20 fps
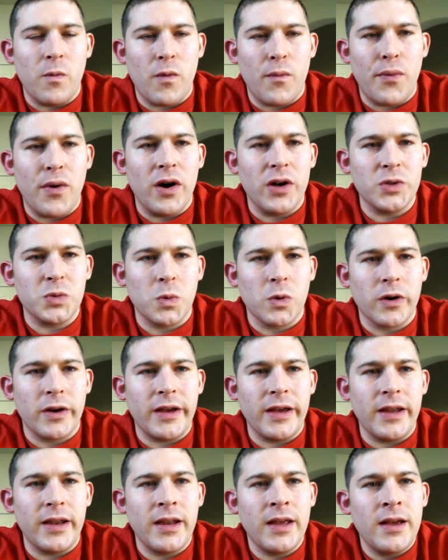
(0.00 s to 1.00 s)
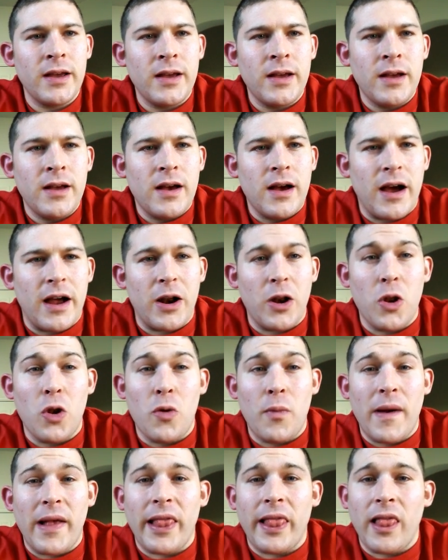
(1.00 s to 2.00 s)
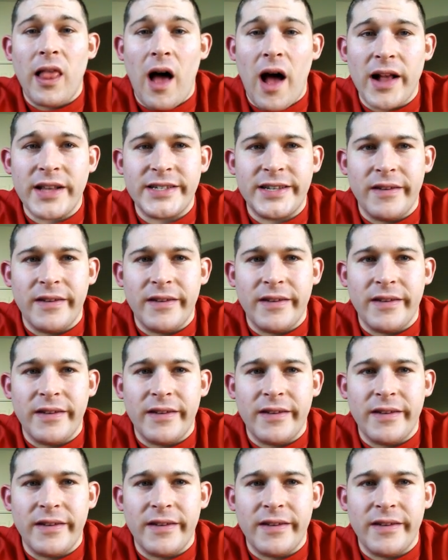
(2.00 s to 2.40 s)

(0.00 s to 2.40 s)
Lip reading: I don't know about lots of dynamic work.